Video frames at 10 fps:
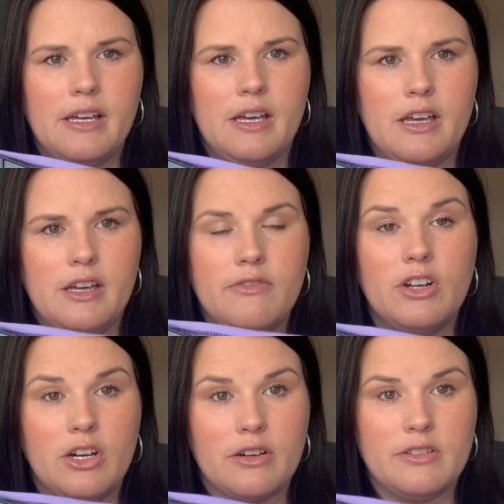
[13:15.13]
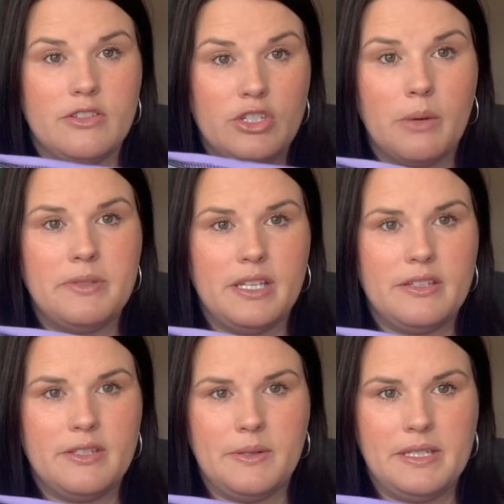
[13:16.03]
overlocked, chopped it
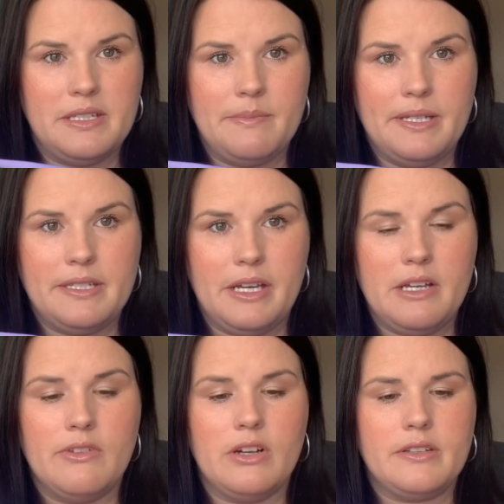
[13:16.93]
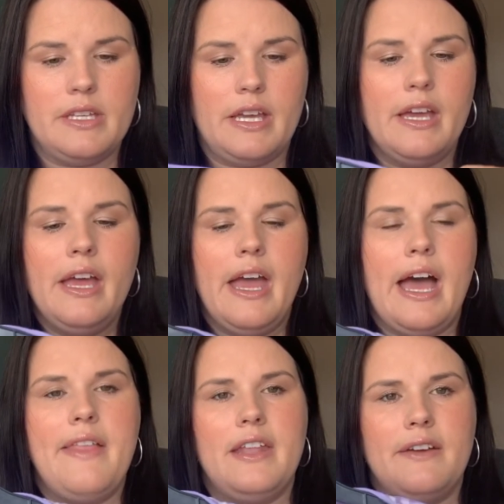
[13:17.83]
to 1 centimetre, overlocked it,
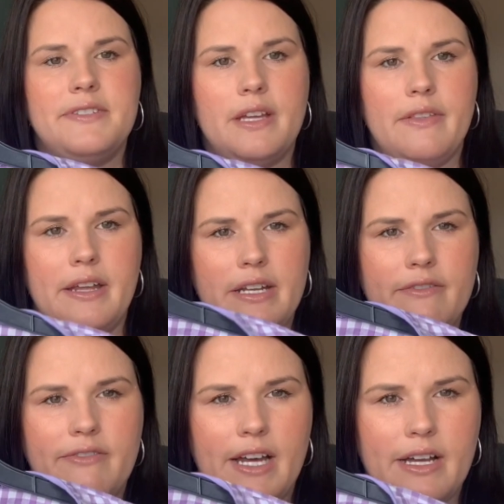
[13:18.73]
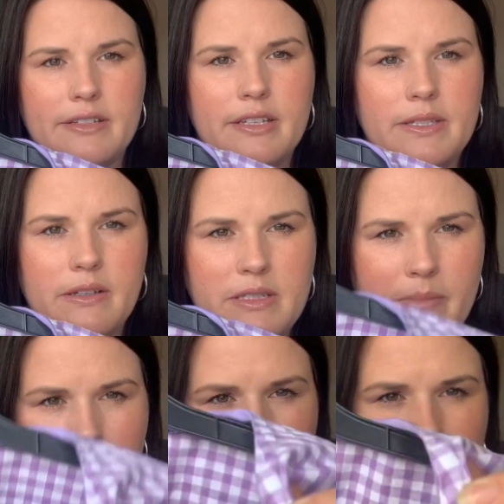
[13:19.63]
and then I've sewn that down flat. So it's
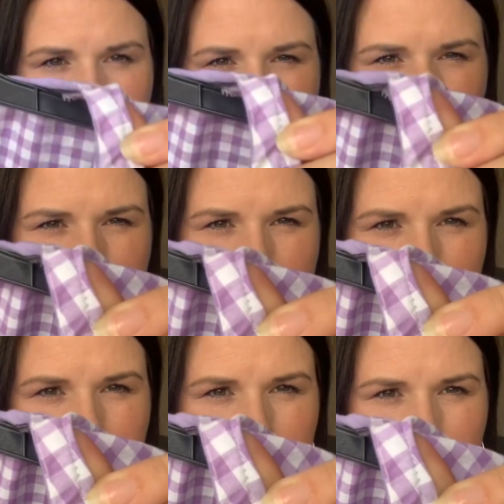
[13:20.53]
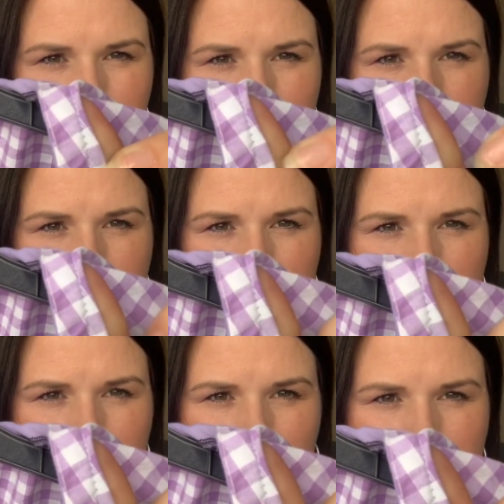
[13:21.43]
about, if you can see, so it's
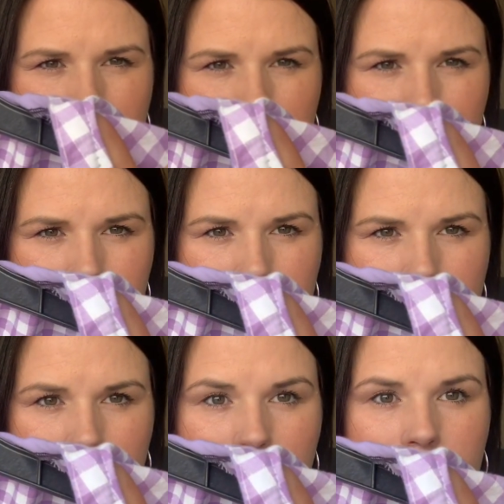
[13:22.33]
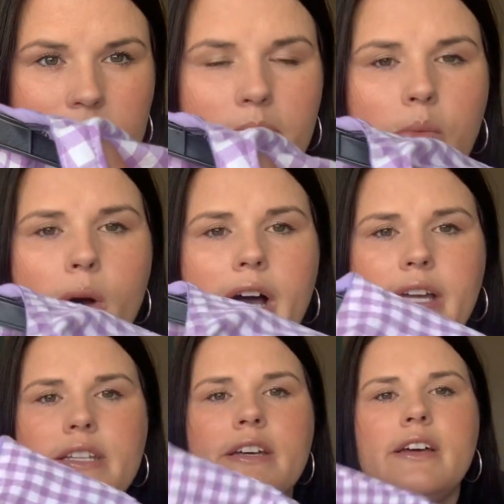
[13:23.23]
about 1 centimetre
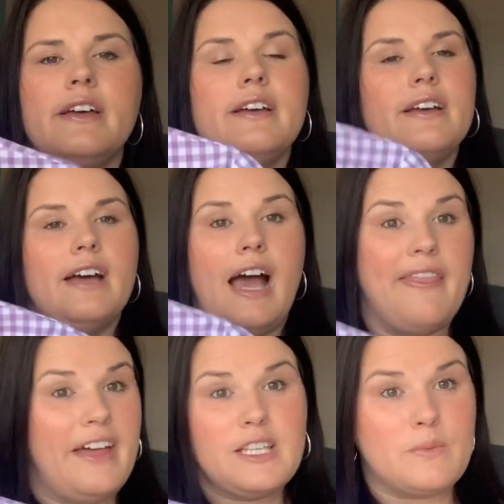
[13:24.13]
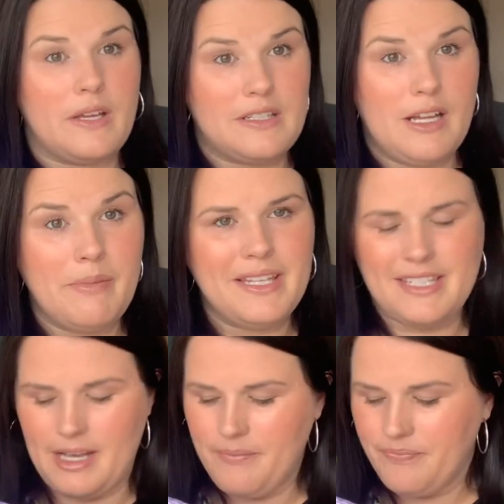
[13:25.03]
wide, and that's worked a lot
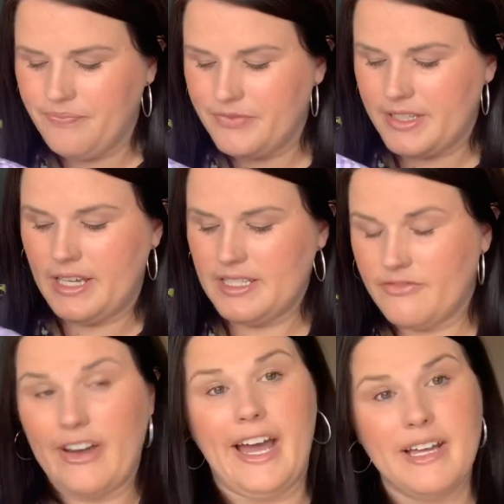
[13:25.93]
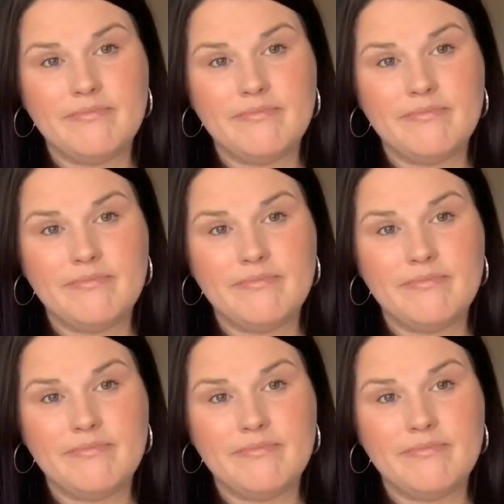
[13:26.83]
better. So that's fine.